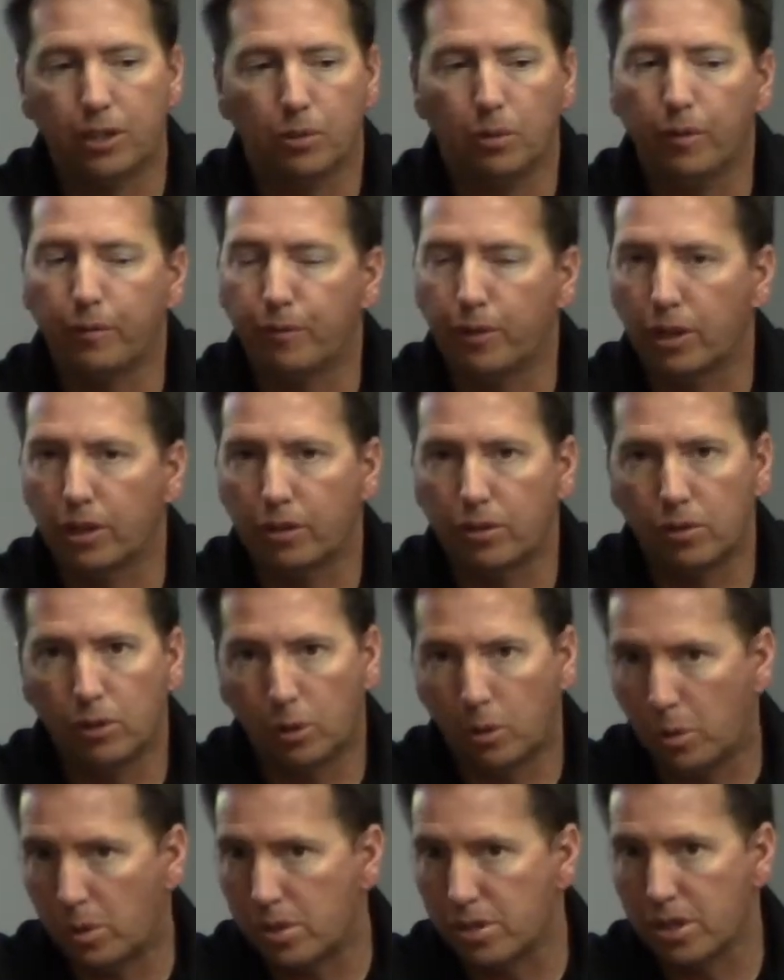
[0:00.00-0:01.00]
doing vertical
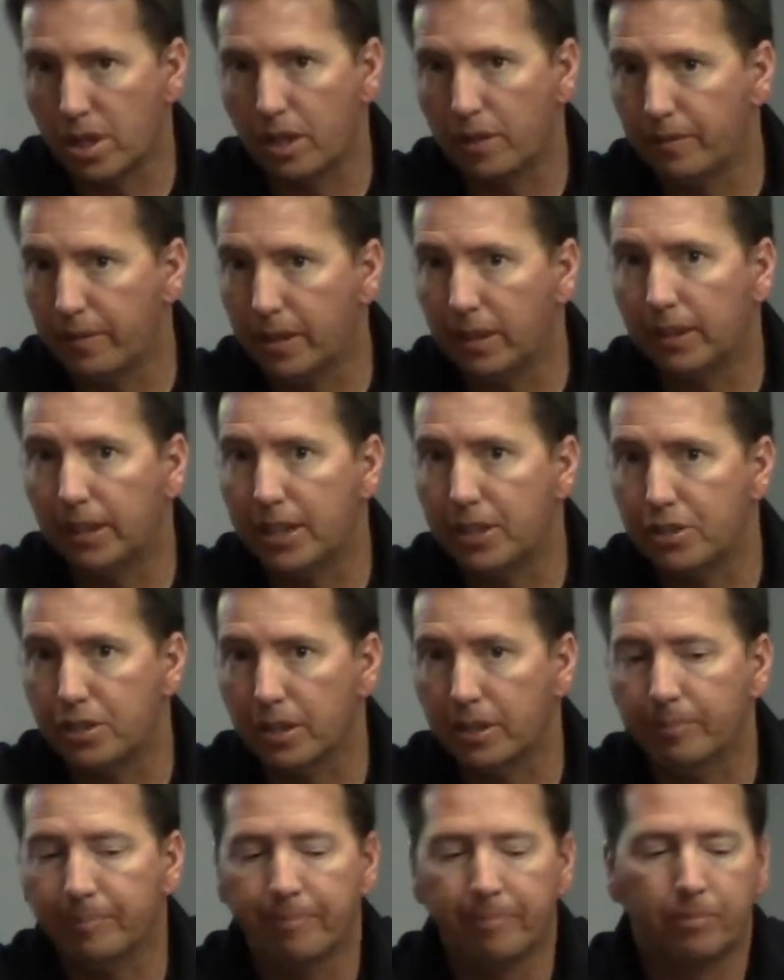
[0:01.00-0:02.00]
or horizontal
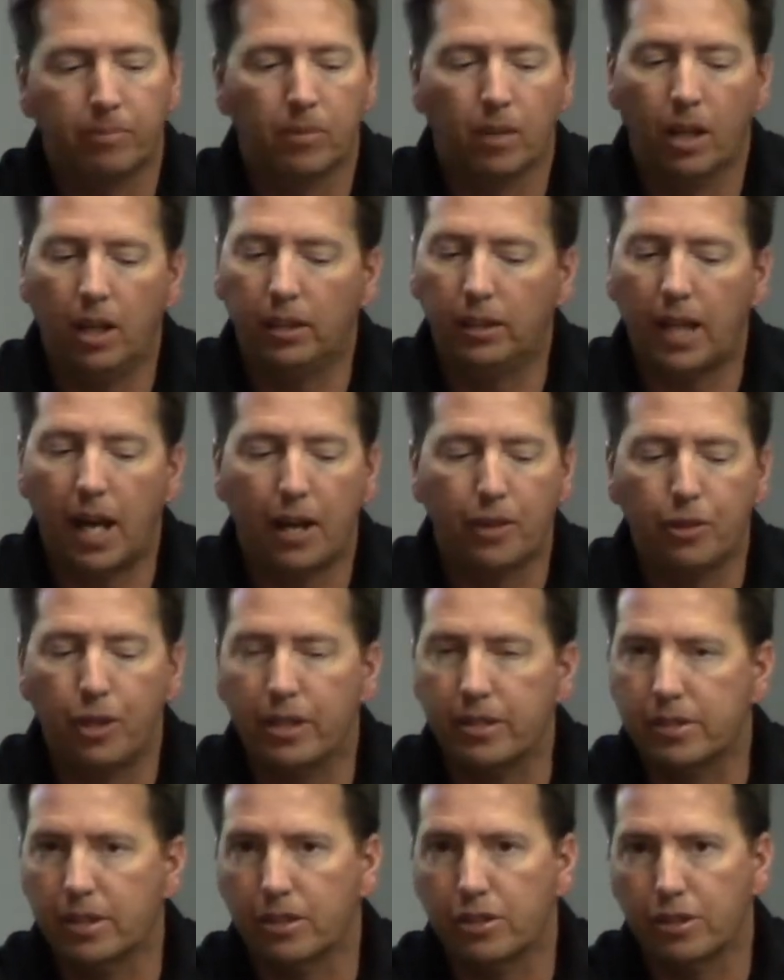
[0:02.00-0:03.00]
ventilation, a lot of
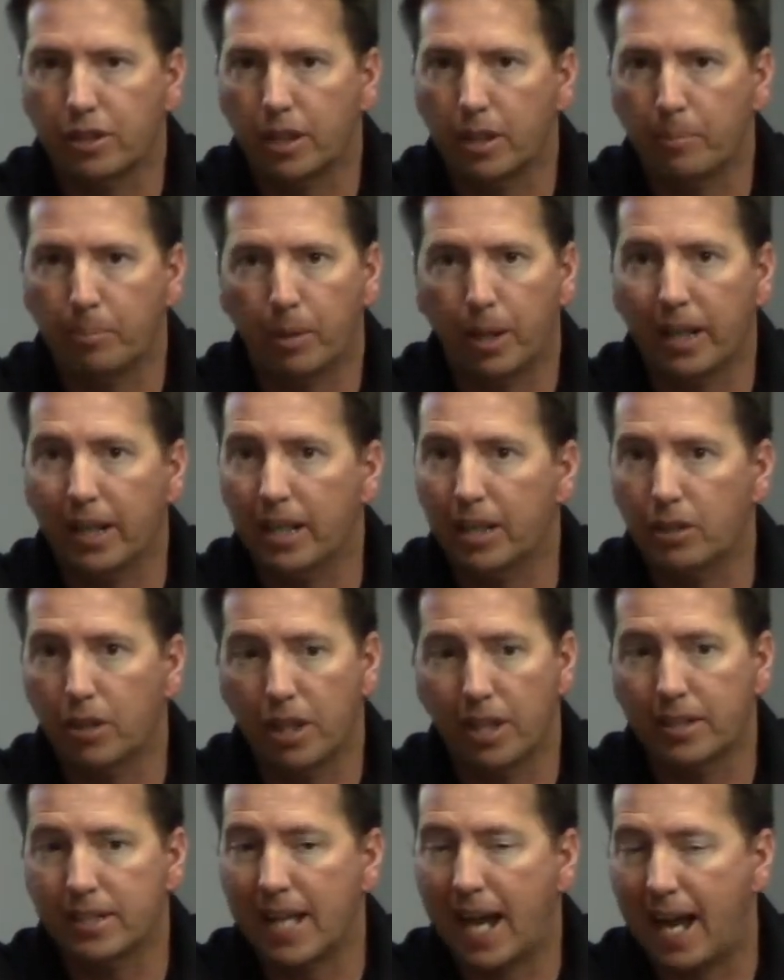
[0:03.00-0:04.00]
things that you're going to bring into
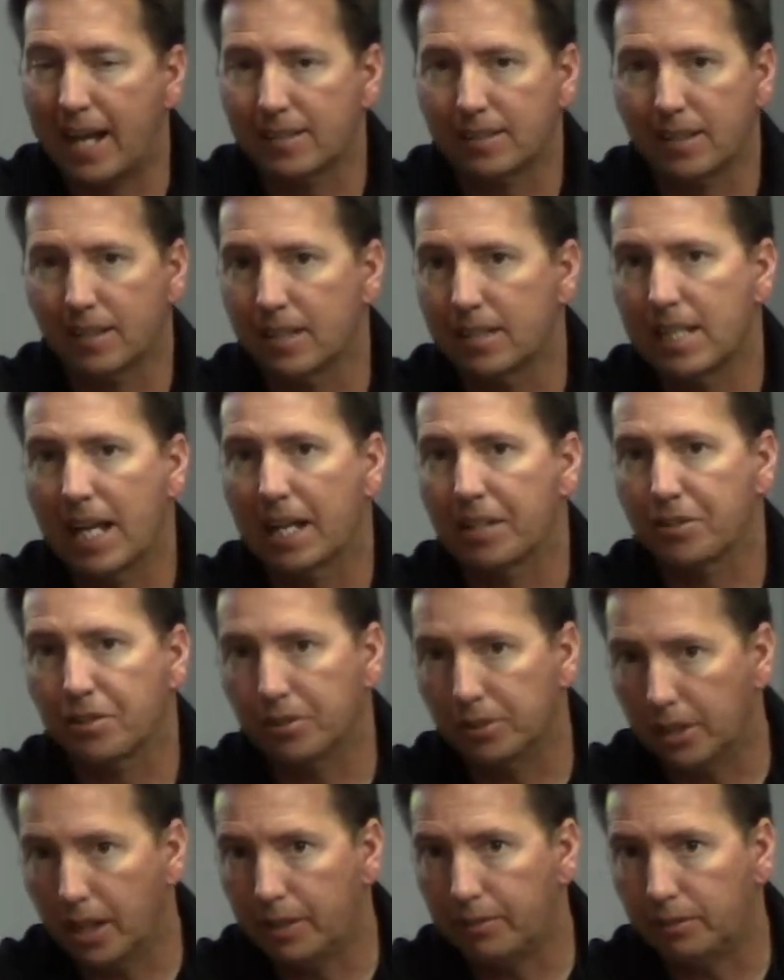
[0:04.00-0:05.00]
the task and the tactical
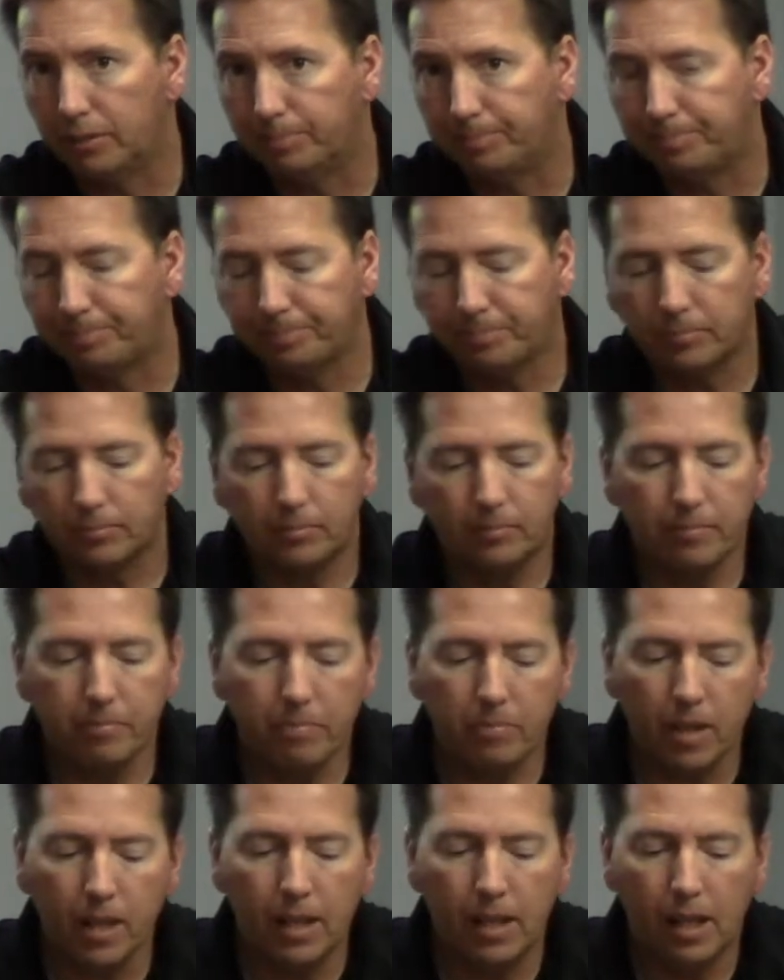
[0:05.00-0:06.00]
level.
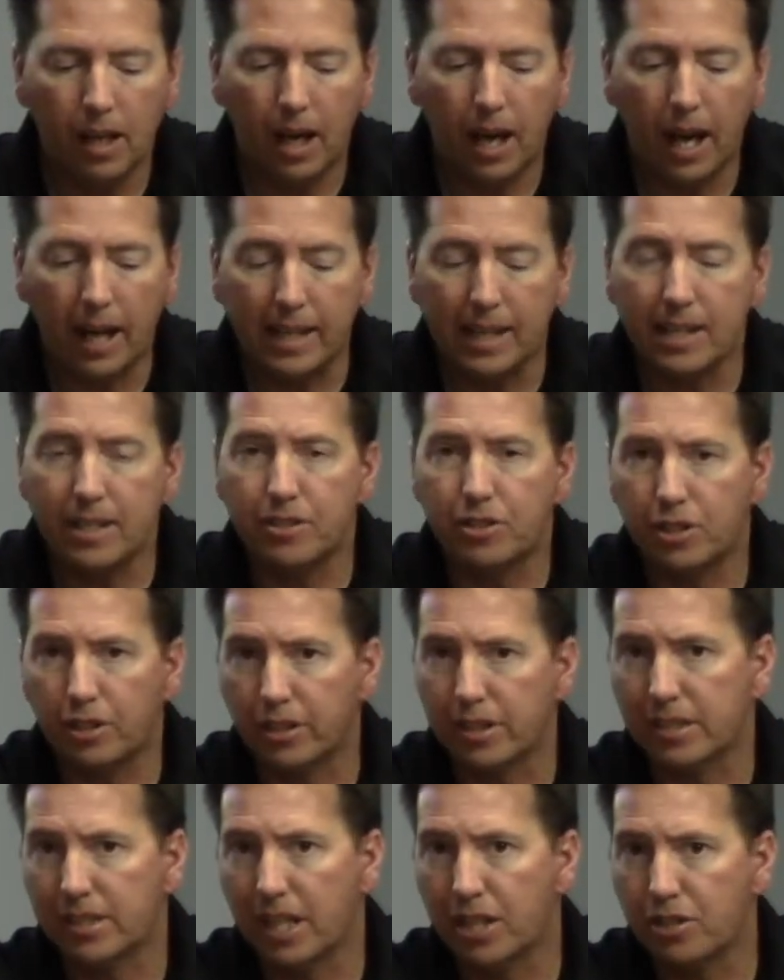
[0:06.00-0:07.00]
E is your
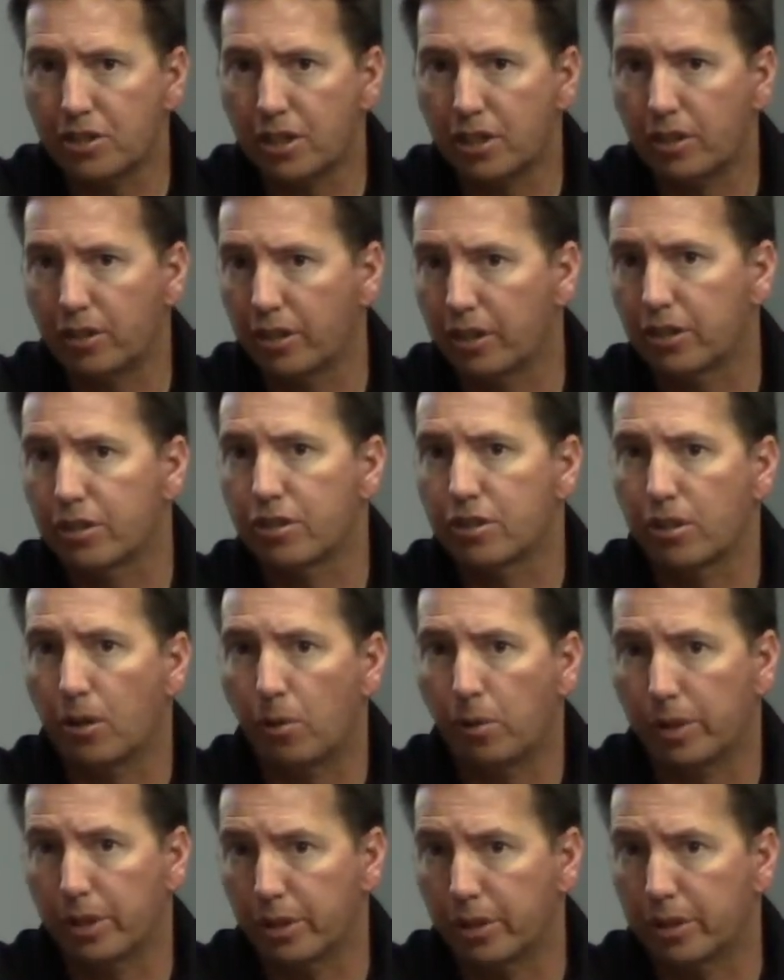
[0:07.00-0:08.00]
extension
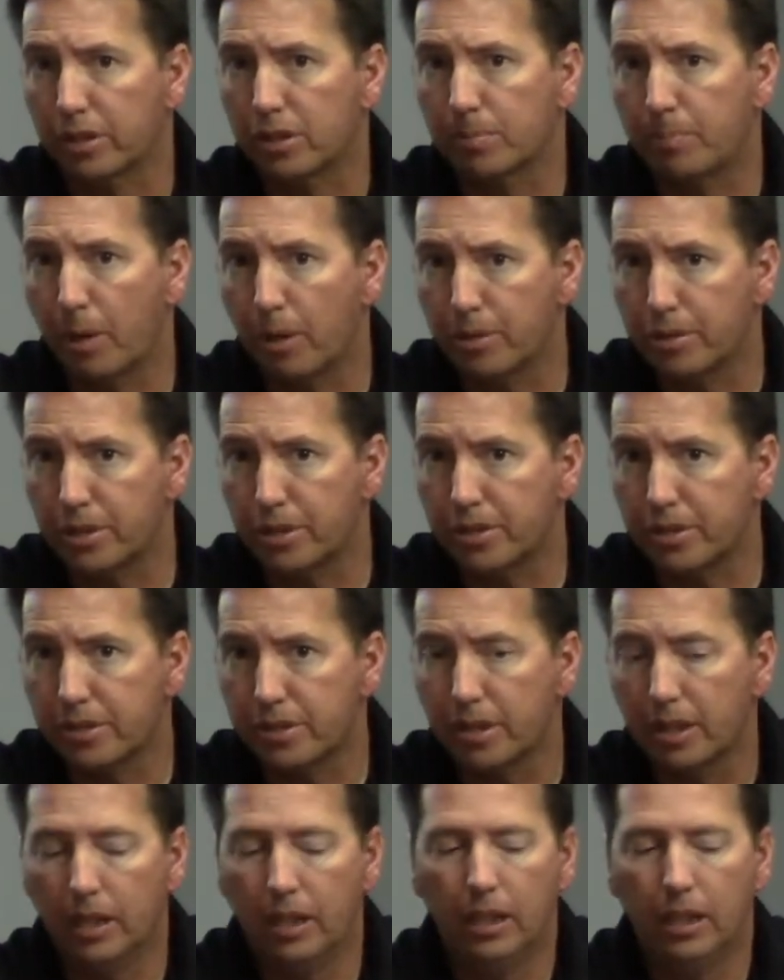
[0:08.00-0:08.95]
or your exposures,